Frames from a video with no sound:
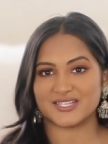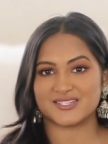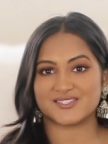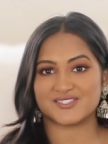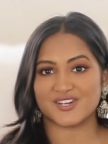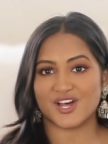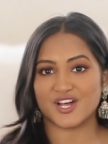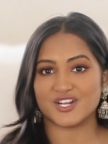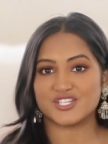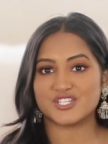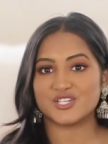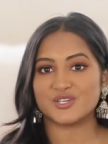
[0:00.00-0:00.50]
It's
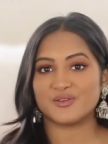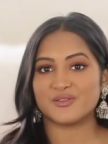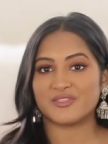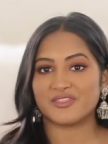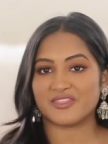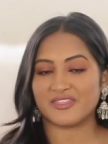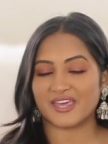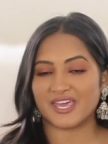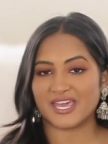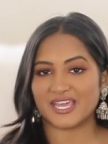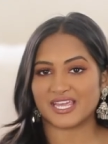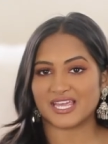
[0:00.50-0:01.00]
not too
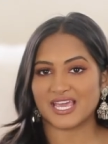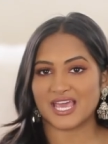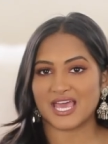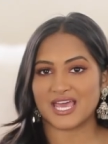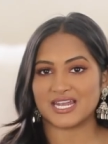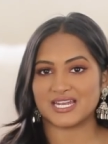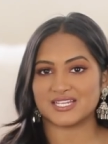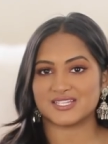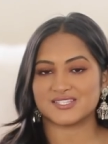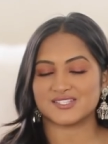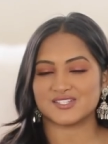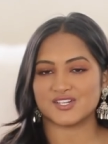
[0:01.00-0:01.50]
thick
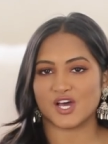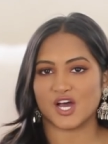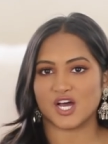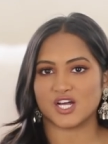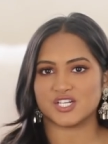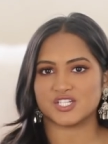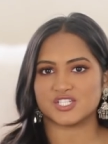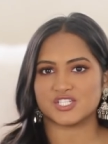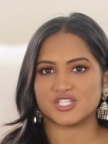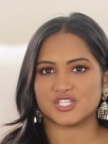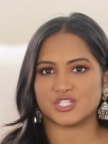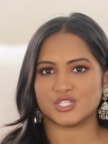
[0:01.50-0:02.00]
and it's
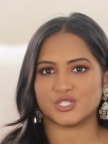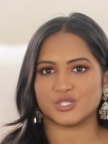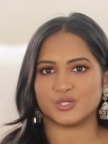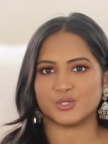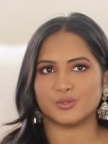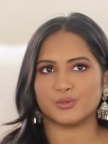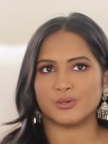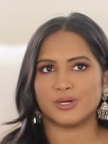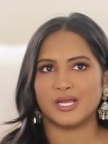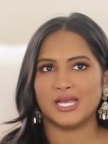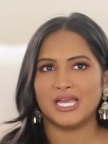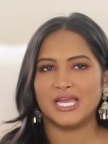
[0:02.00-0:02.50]
not
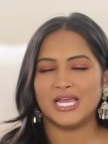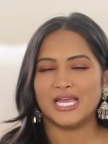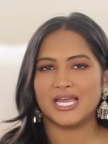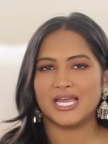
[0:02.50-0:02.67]
too